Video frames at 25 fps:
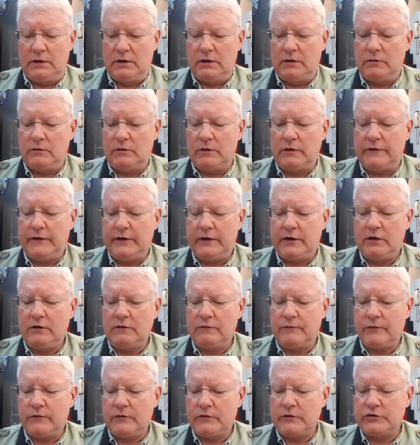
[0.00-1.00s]
I want to thank you
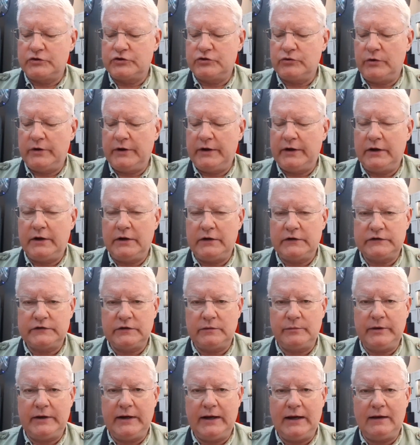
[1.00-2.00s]
for joining us
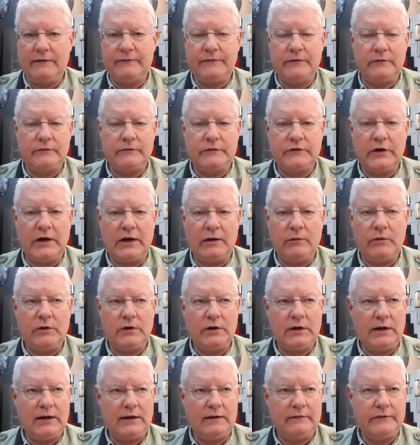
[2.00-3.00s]
on behalf of
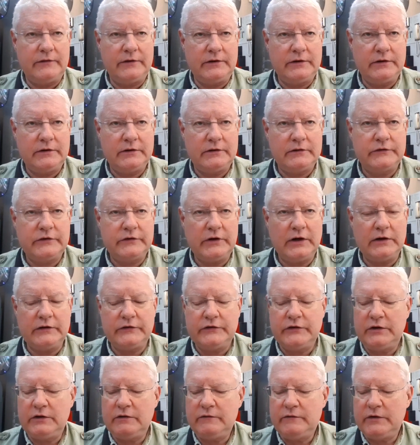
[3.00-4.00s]

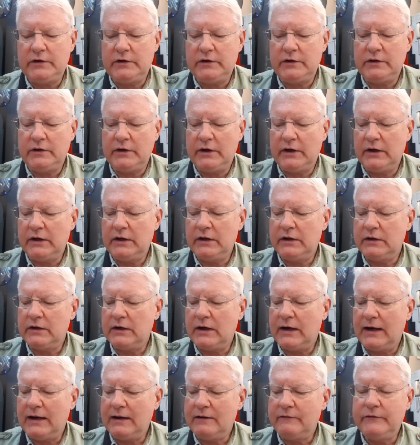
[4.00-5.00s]
TaiwanLive.tv and
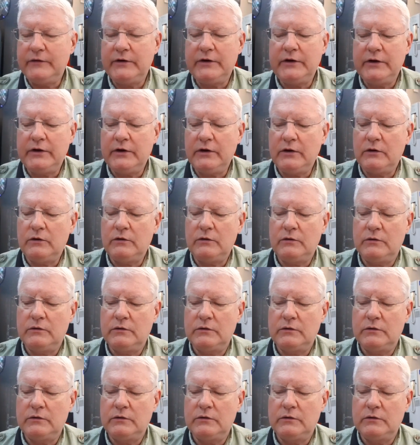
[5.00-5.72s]
ivideo.com.tw,